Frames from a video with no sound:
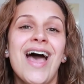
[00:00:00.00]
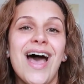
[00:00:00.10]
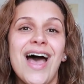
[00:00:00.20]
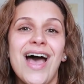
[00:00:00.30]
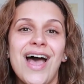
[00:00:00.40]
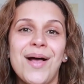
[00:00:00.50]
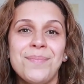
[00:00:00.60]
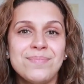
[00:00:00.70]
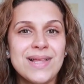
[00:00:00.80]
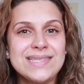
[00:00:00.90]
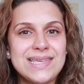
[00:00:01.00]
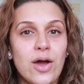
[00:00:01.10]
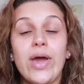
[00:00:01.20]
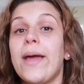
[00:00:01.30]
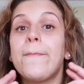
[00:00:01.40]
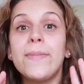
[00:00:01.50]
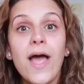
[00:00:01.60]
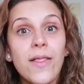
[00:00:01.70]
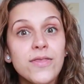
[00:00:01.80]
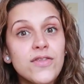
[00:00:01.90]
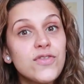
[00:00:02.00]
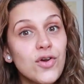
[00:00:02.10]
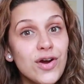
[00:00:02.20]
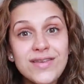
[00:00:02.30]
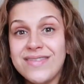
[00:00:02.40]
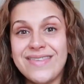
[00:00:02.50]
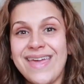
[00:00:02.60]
Um, let's see, okay. The third